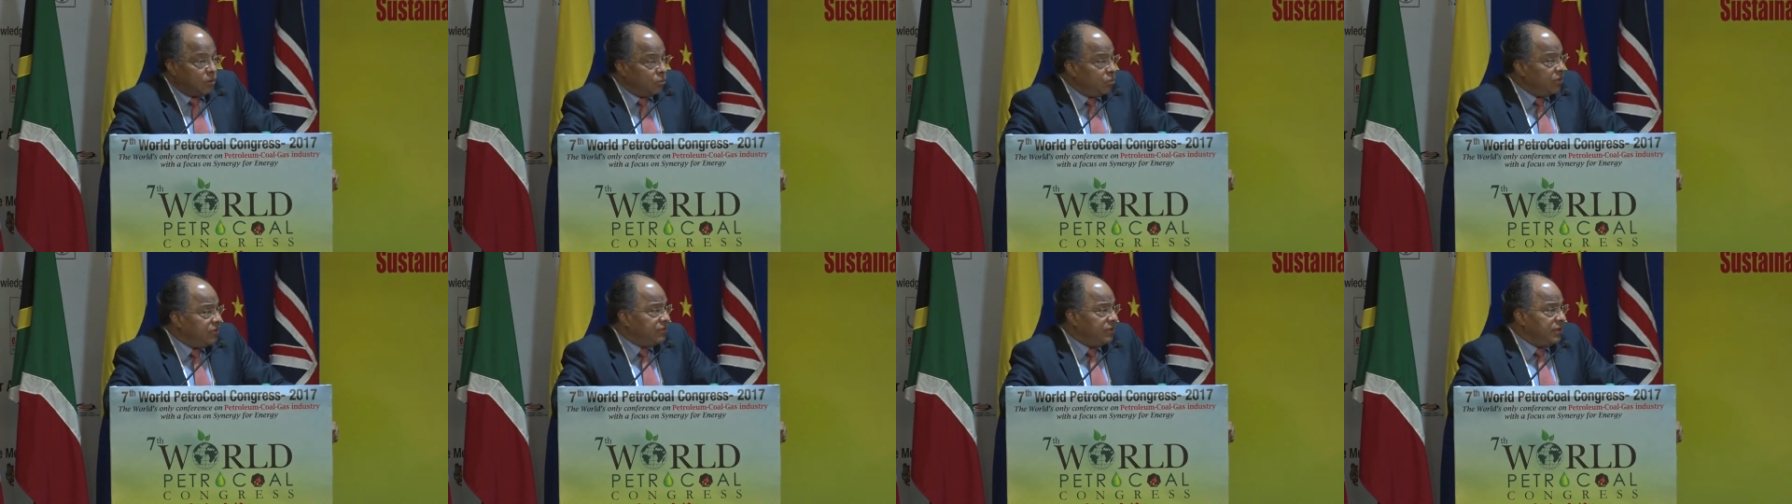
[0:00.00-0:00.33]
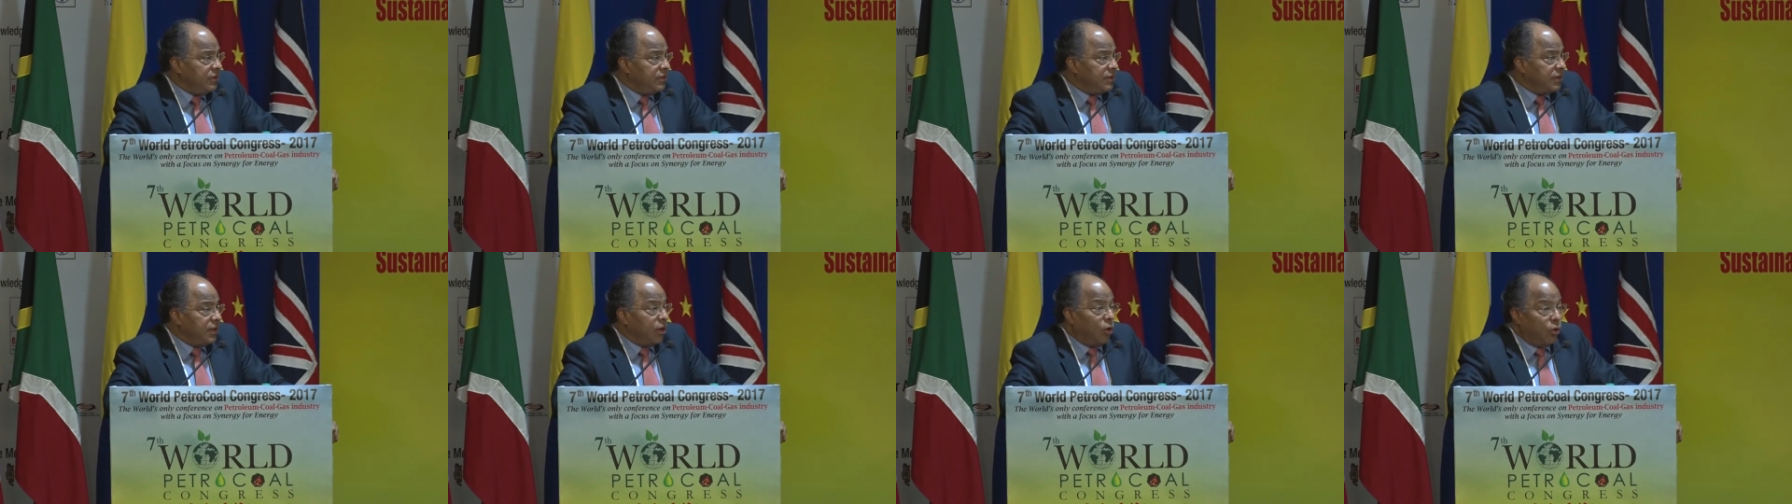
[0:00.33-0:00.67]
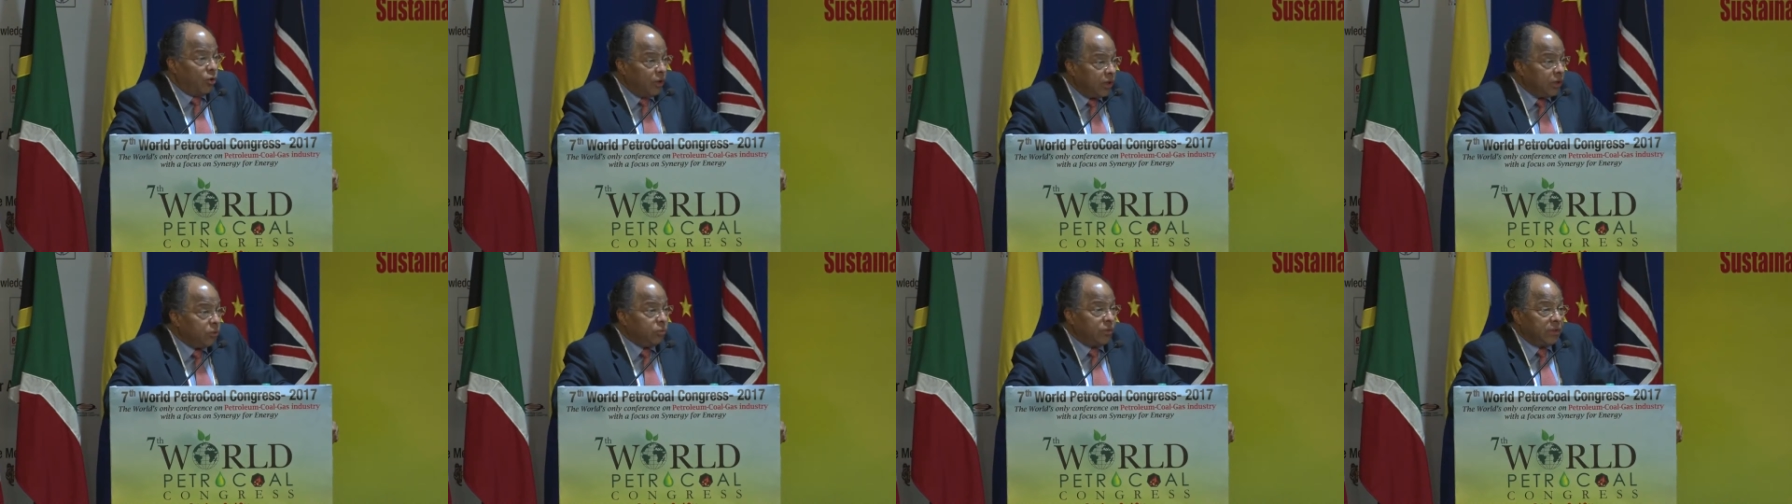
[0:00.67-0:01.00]
we see that
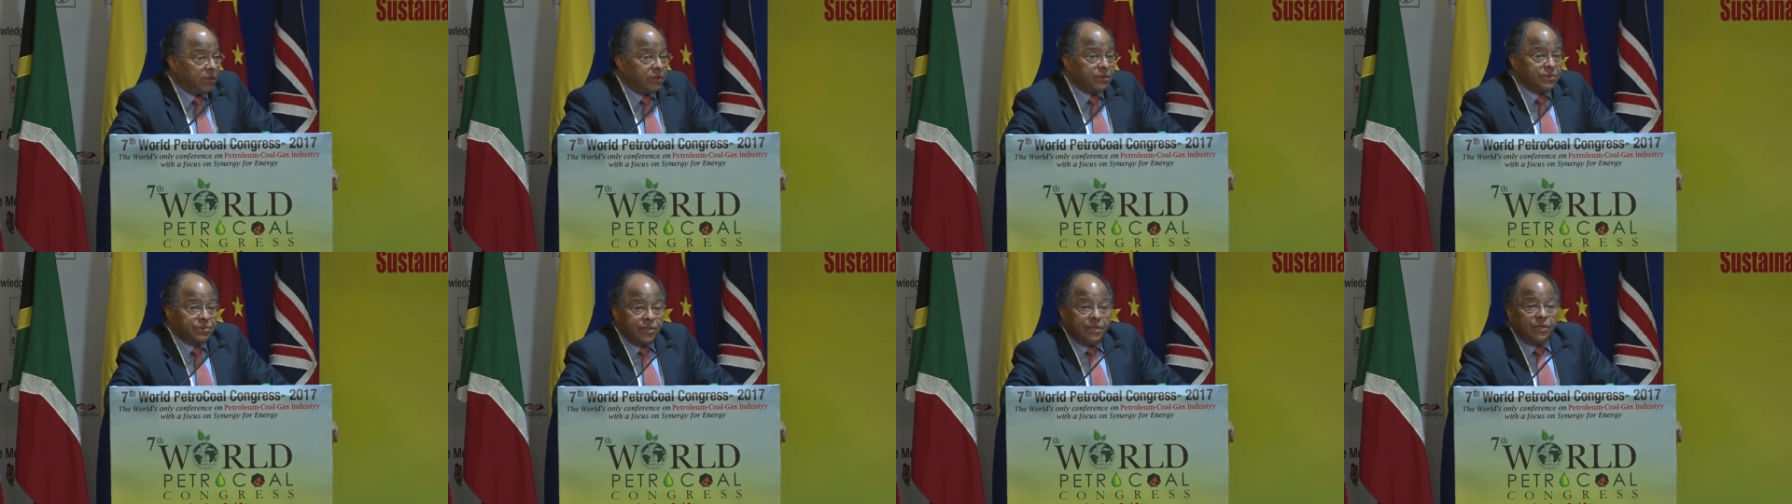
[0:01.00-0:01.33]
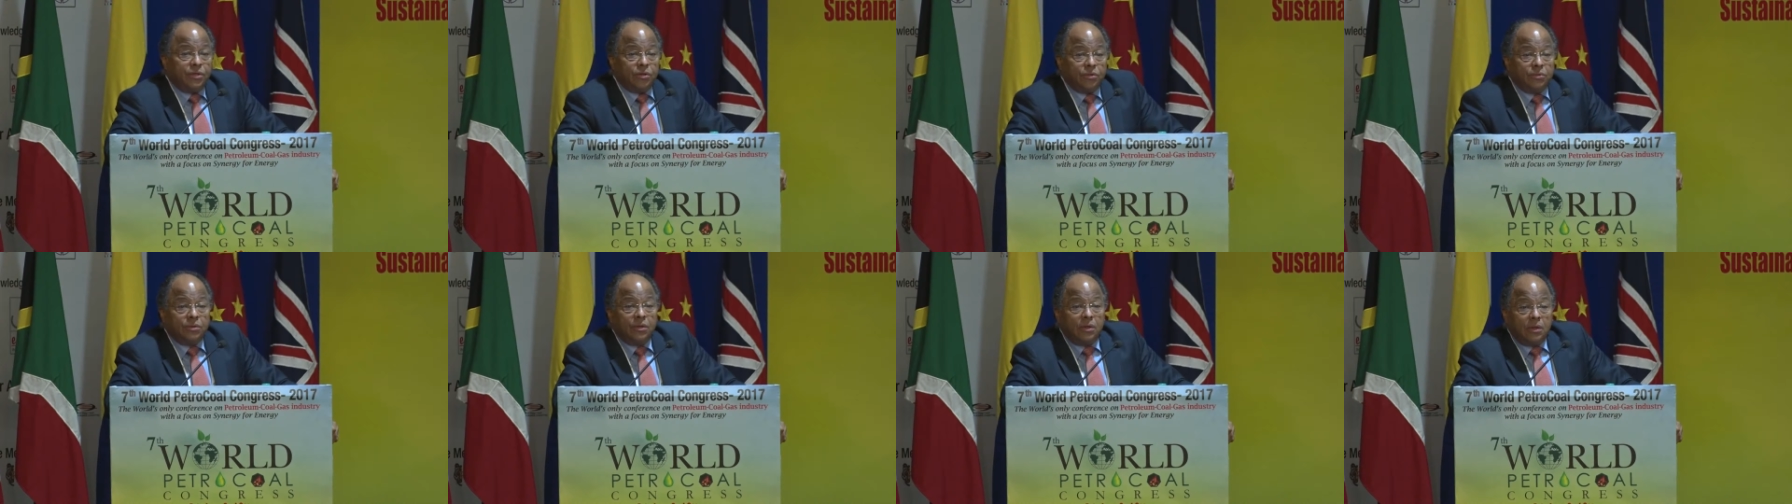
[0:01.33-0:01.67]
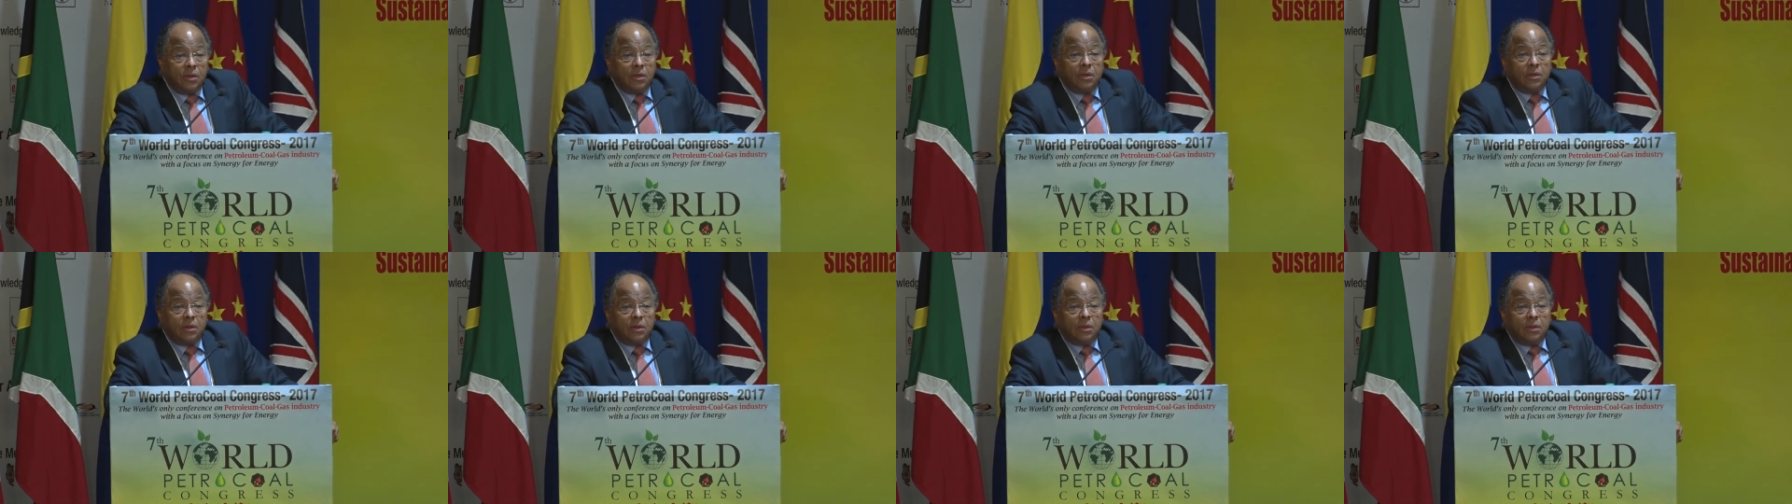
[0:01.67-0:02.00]
oil will continue
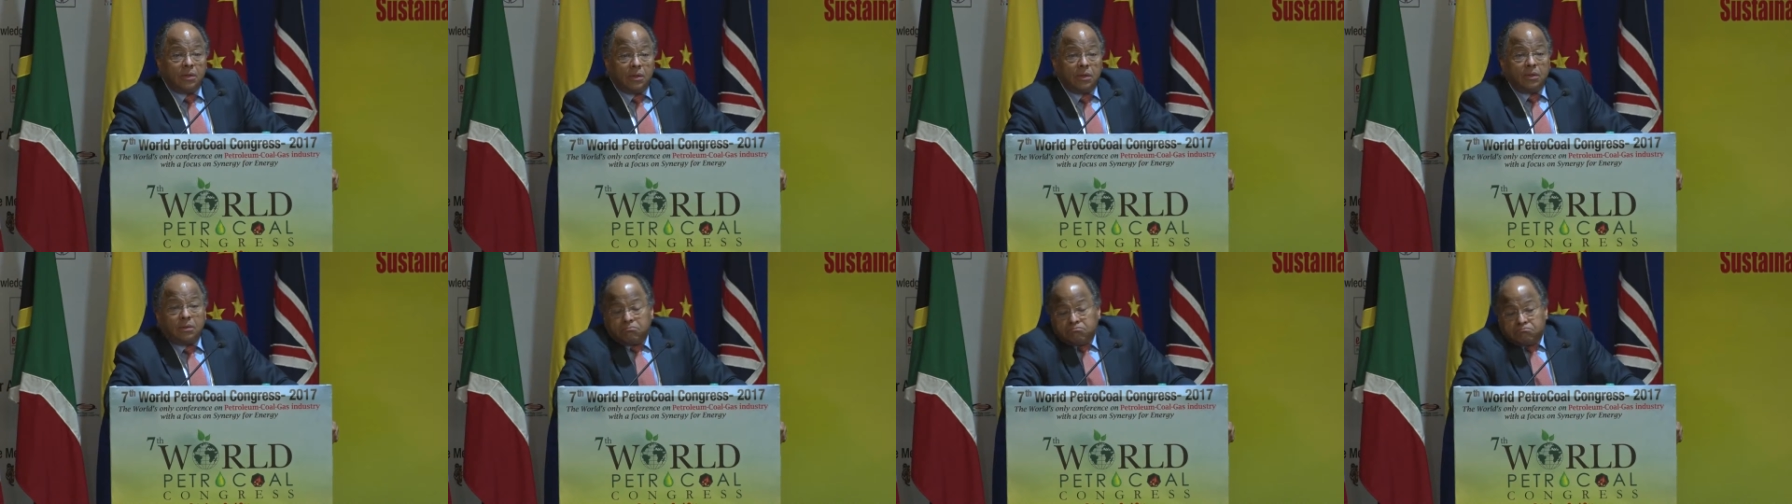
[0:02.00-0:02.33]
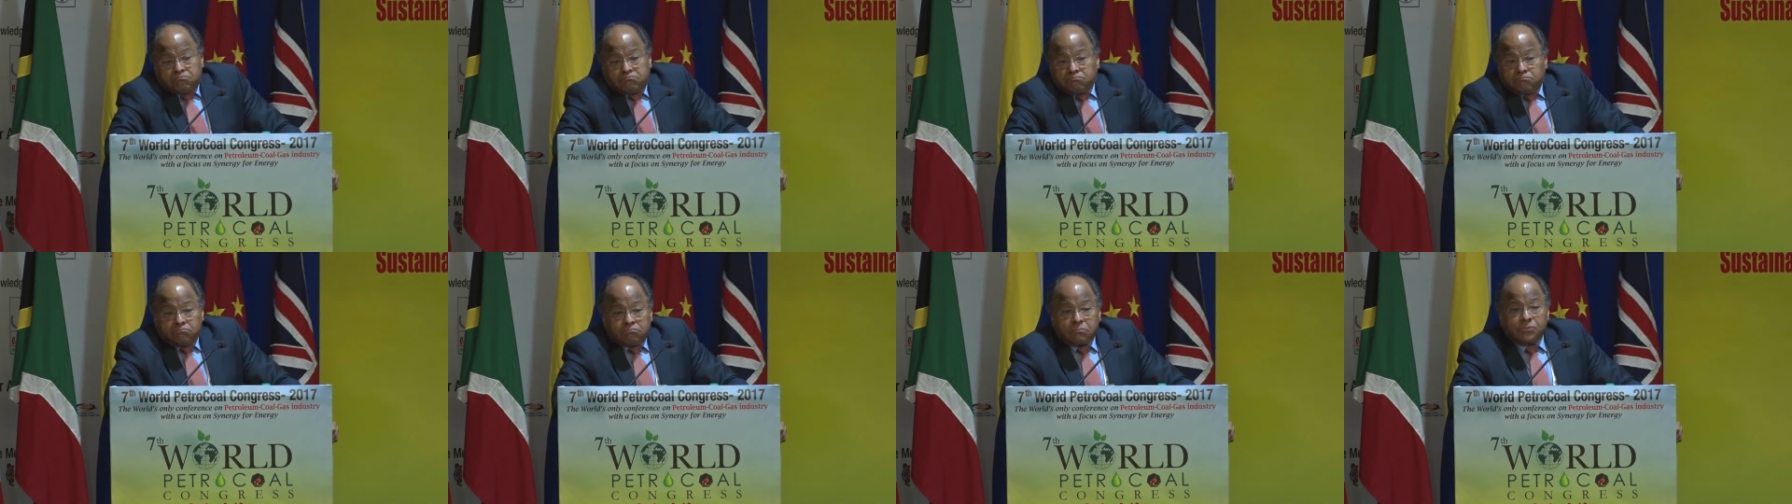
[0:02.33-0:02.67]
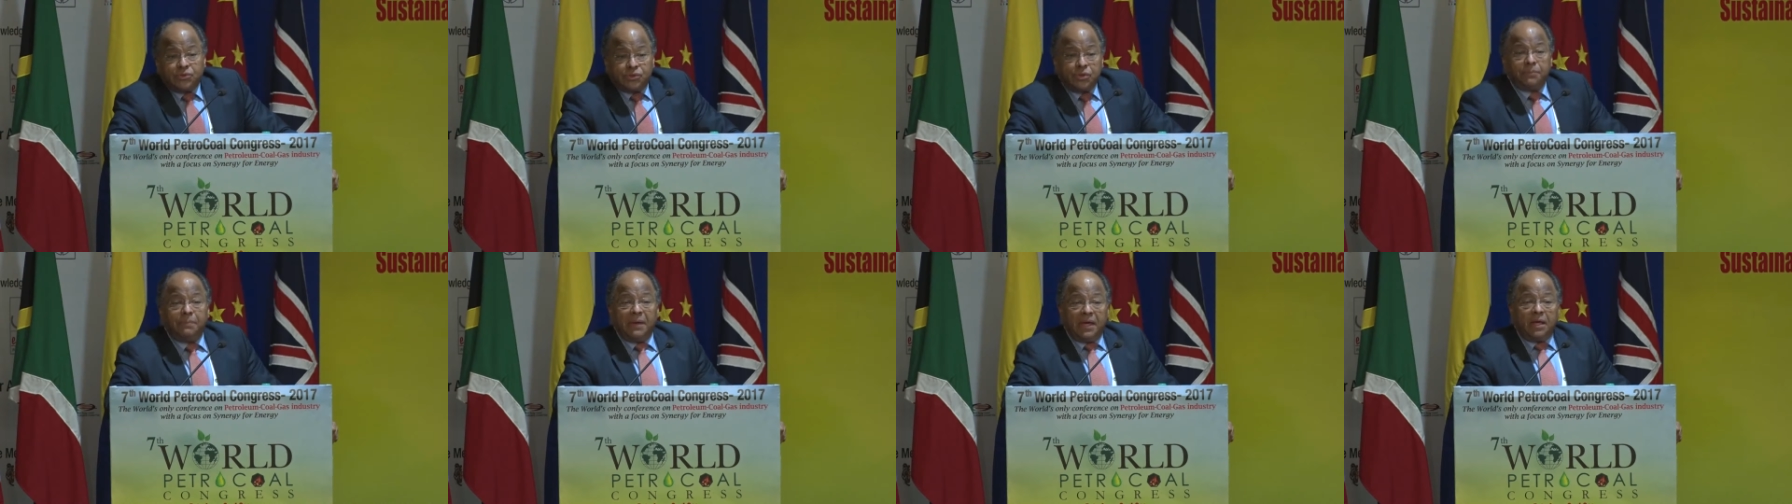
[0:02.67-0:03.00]

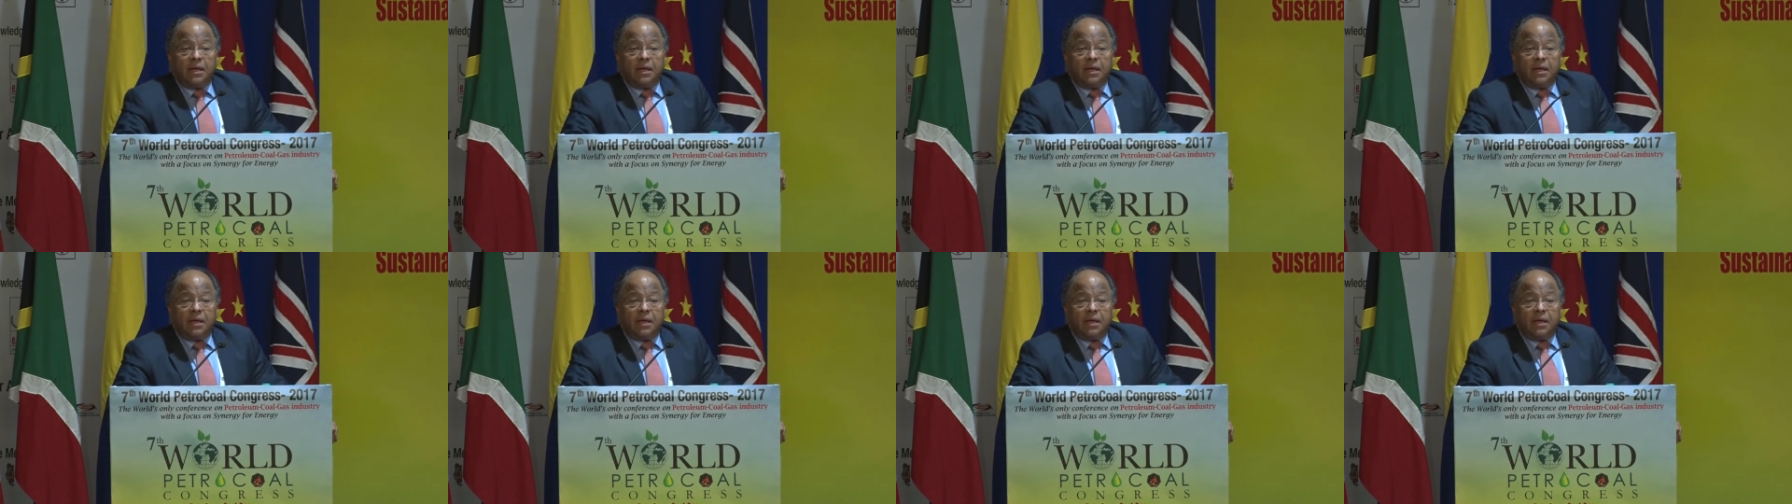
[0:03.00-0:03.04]
to